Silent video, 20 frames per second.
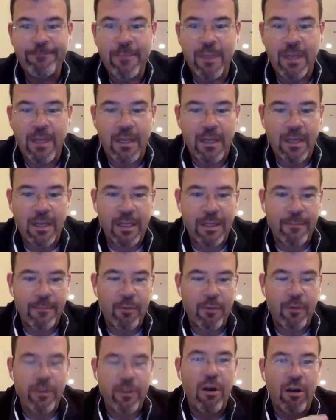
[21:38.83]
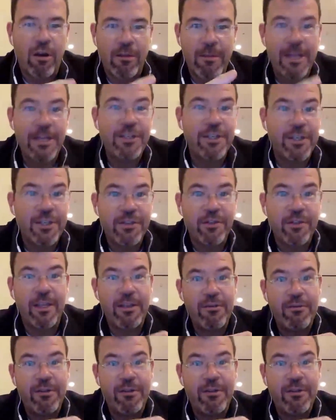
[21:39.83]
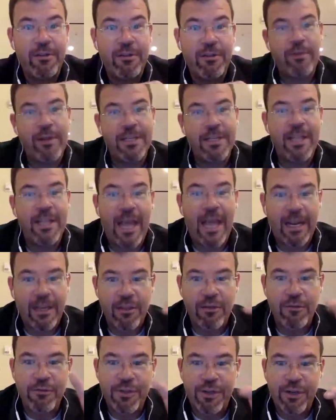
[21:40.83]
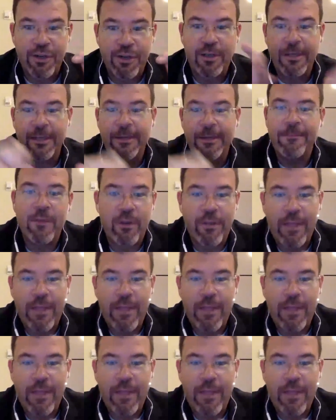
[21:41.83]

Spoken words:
or the automation, so that you can trace that user